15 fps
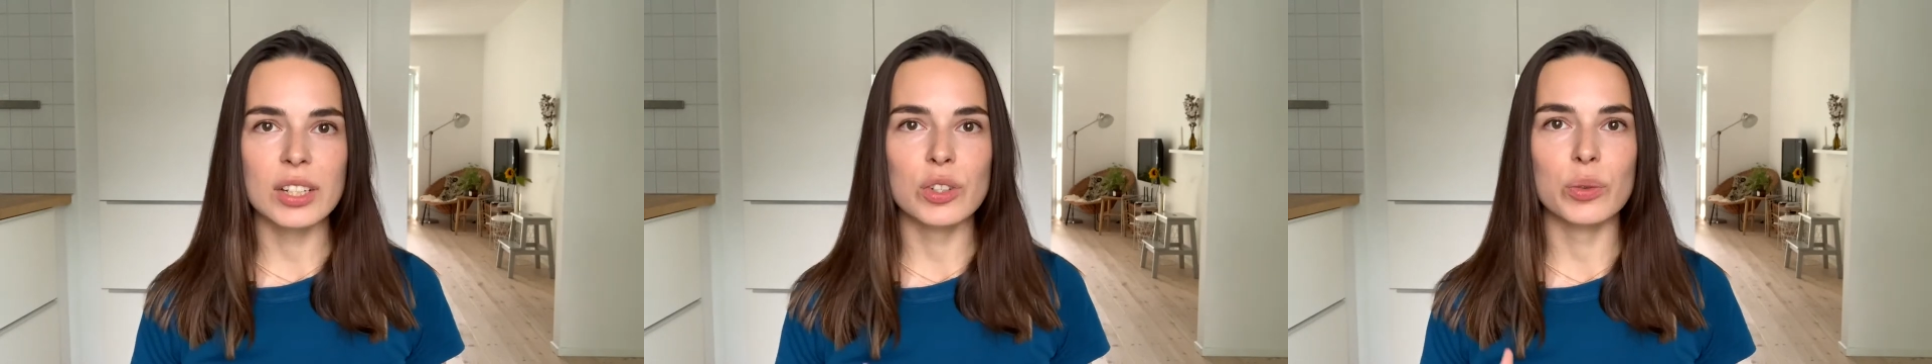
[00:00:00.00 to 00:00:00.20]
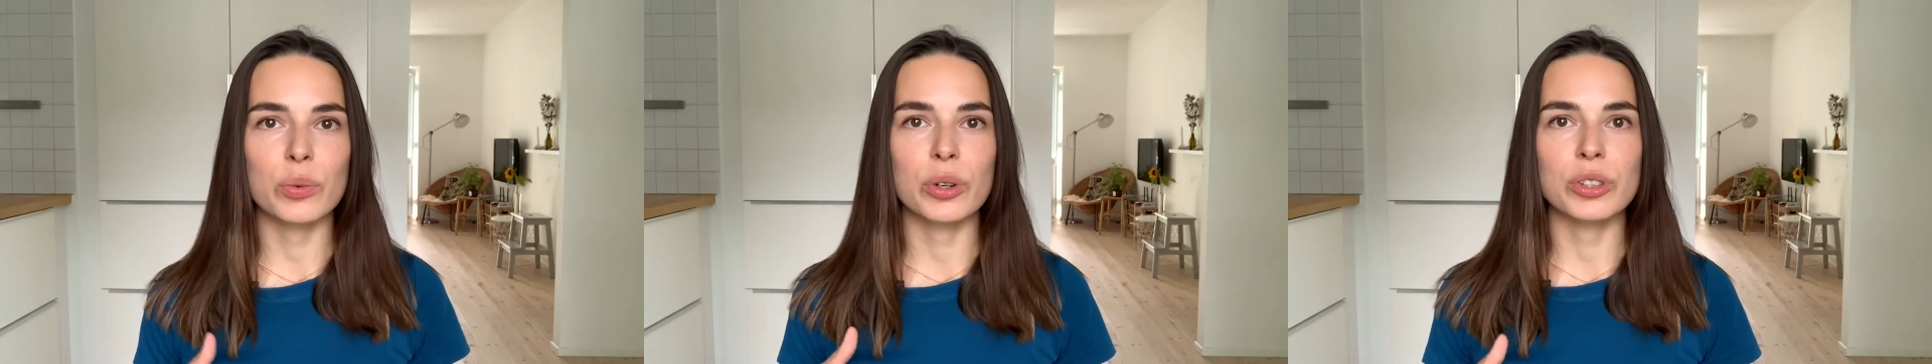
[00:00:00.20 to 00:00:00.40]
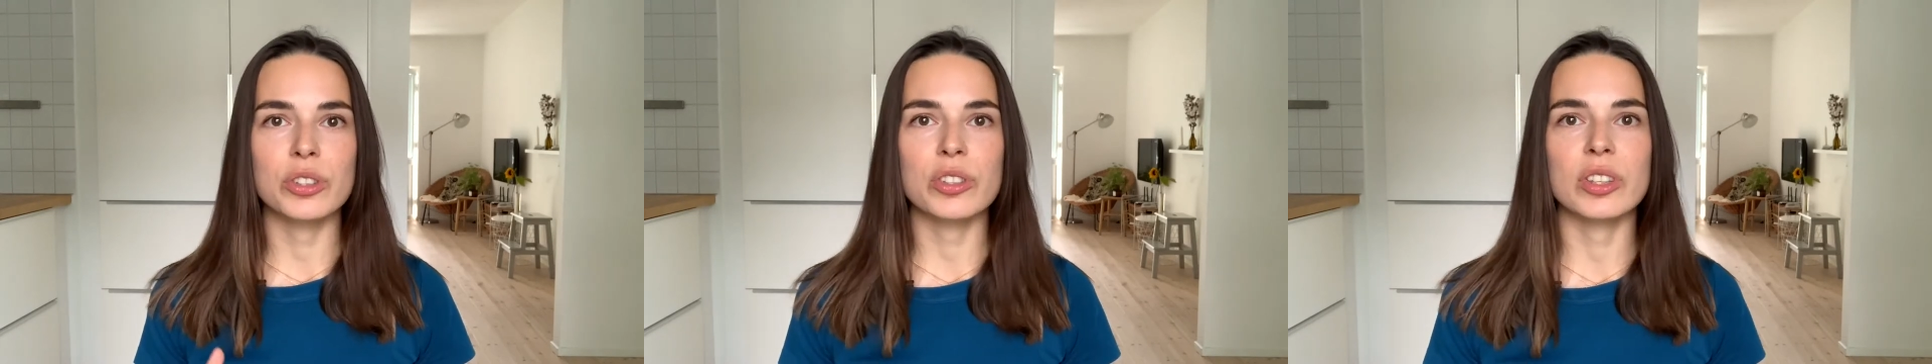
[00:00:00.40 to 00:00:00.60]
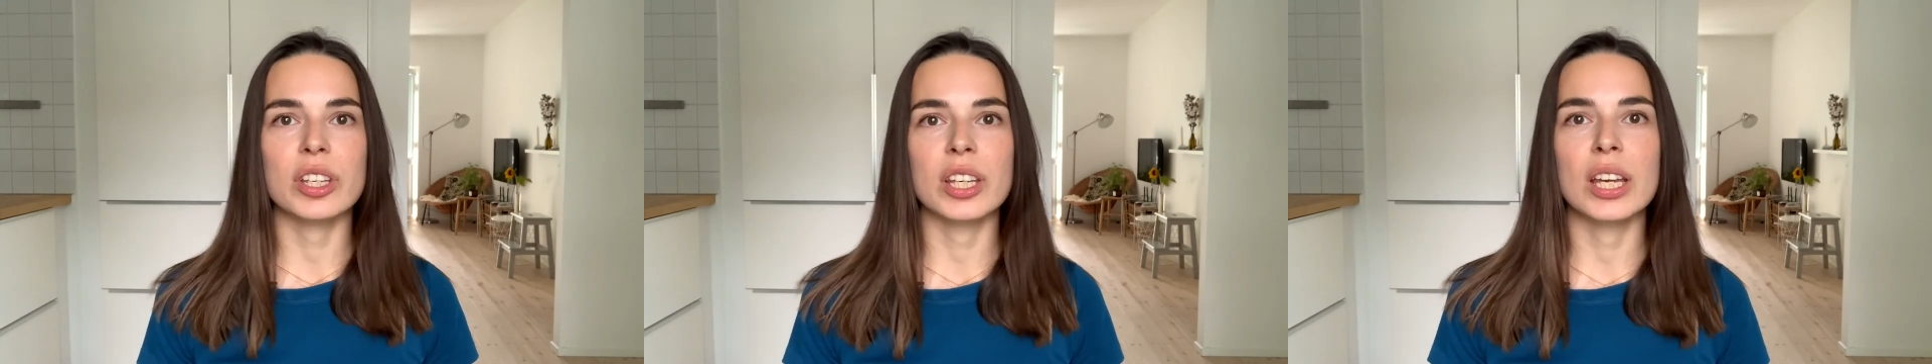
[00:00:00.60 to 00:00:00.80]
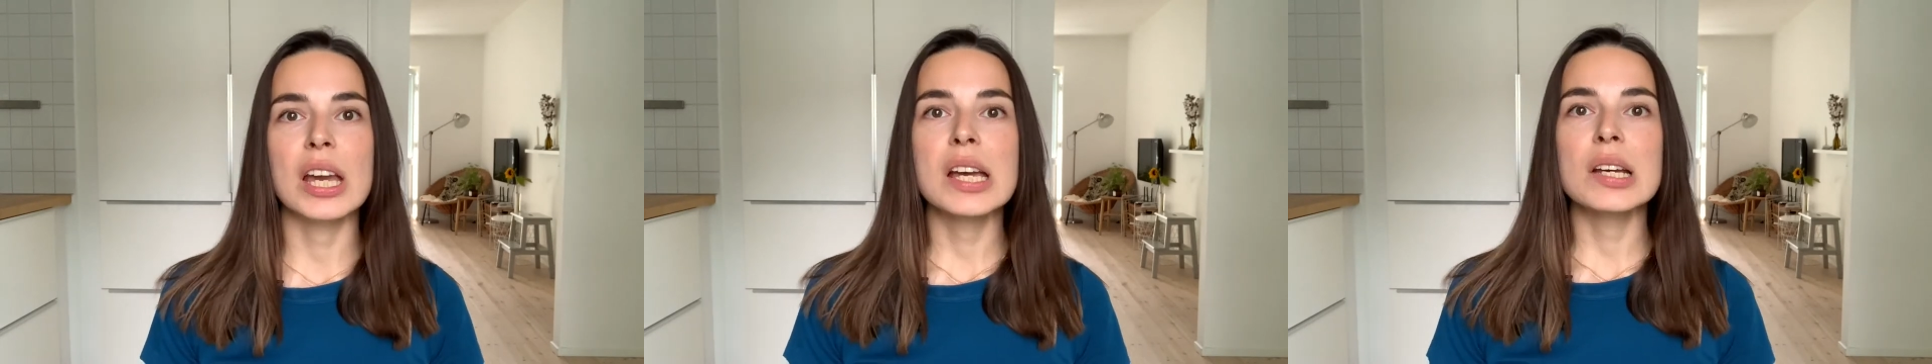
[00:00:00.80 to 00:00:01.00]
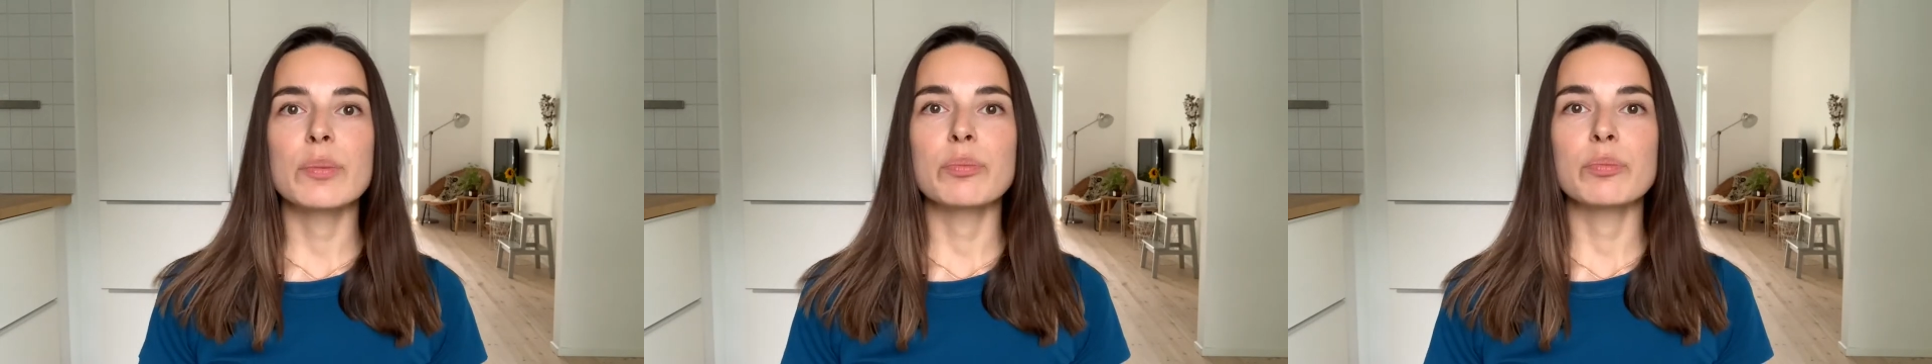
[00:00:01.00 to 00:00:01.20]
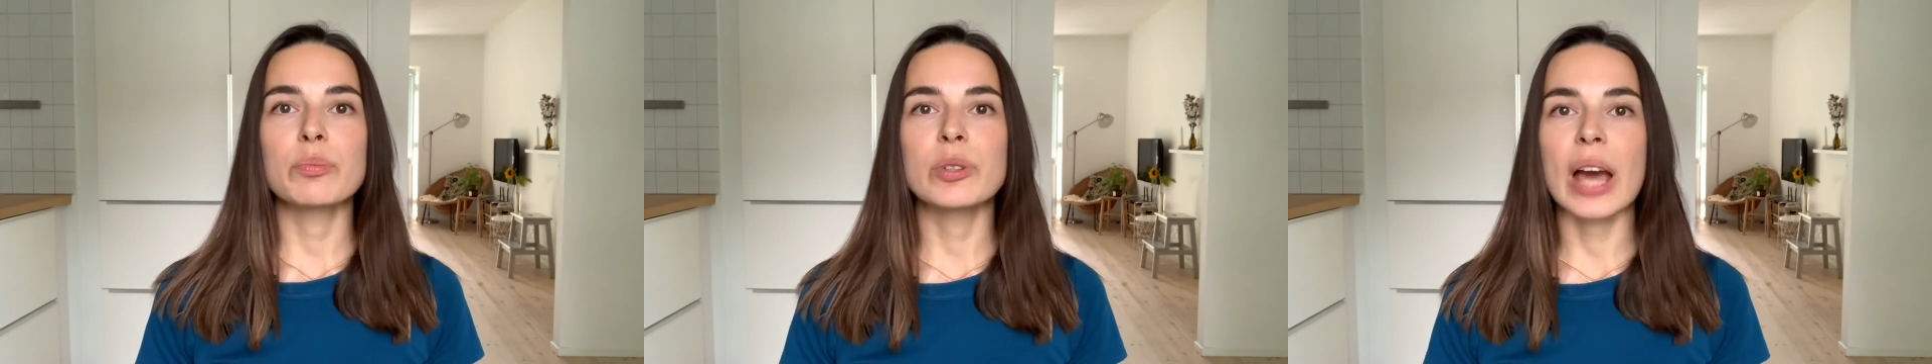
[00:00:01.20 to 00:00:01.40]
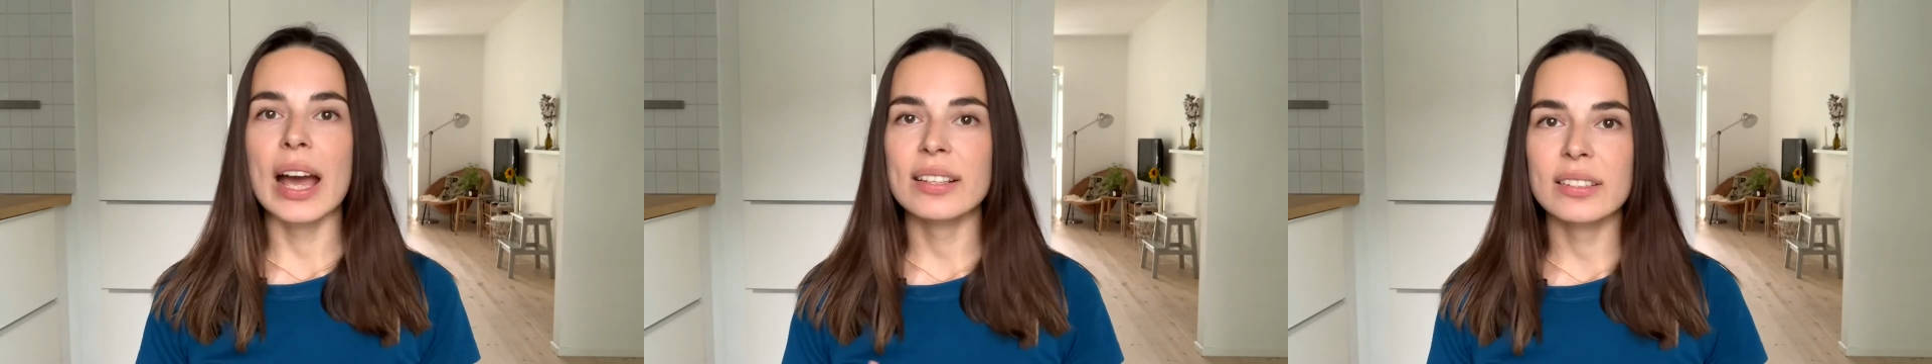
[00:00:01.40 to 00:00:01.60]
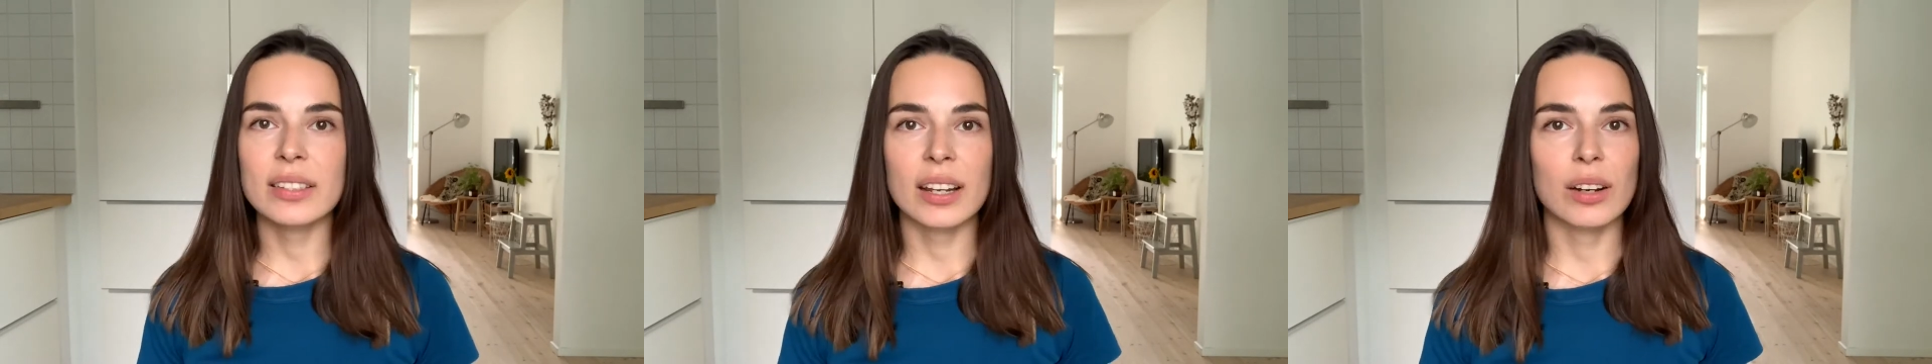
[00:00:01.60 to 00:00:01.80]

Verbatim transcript: towards the tasks that